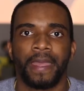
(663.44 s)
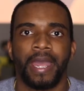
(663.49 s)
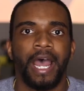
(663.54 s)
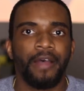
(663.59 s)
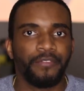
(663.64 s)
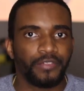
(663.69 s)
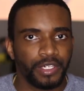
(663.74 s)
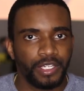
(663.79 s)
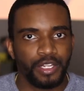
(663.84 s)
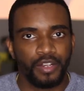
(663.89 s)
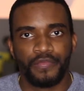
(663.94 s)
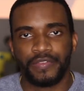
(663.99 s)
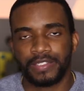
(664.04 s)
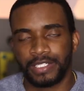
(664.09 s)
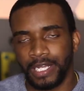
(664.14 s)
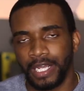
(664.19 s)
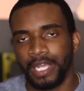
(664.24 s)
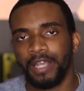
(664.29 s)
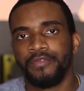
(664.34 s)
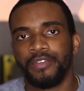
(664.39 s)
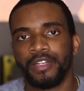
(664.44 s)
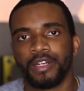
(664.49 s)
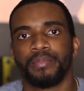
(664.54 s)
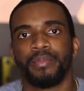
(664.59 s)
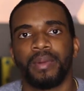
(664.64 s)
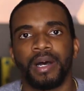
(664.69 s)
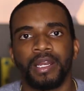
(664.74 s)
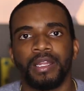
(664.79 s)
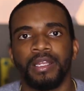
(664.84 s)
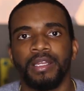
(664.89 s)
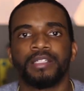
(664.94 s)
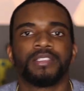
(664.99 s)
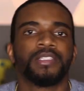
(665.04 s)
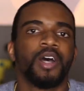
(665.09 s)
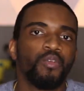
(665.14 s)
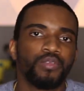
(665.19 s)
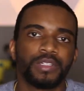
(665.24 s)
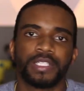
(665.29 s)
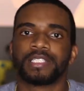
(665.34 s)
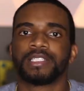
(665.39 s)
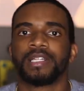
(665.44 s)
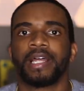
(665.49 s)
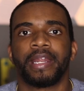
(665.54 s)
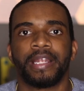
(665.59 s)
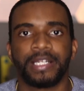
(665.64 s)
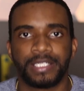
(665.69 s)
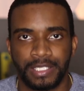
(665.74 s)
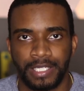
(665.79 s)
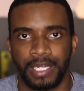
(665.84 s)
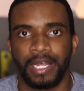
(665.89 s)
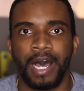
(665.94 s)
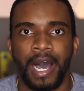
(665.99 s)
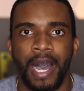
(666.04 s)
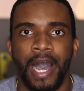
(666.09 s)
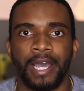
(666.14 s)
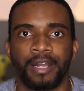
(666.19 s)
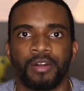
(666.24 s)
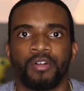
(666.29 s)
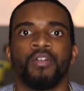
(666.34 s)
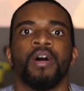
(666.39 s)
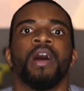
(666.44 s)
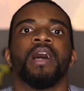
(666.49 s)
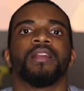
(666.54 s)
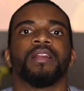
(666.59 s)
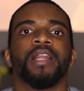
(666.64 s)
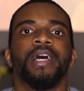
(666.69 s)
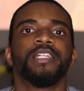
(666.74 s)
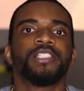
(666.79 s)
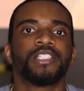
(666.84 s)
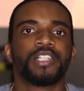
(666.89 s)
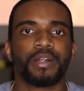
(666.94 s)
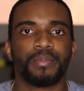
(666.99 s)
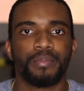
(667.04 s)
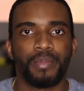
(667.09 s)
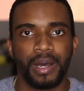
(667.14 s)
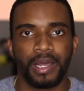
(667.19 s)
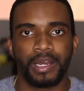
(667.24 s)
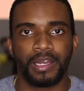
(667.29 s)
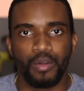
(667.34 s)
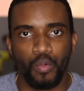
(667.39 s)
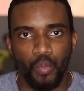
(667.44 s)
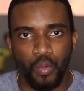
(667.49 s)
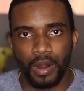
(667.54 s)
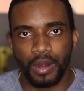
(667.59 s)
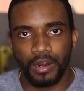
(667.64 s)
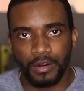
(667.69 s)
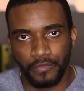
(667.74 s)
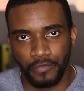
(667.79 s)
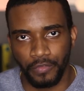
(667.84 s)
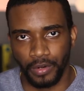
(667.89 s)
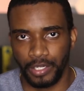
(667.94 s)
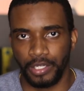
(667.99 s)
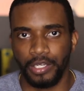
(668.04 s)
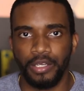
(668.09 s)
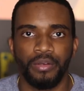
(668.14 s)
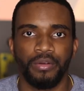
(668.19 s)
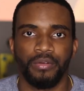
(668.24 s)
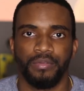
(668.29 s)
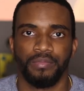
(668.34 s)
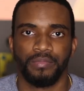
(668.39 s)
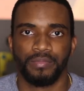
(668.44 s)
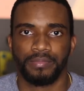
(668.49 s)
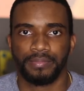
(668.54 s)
After you've saved your money, don't just let it sit idle. Let your money work for you.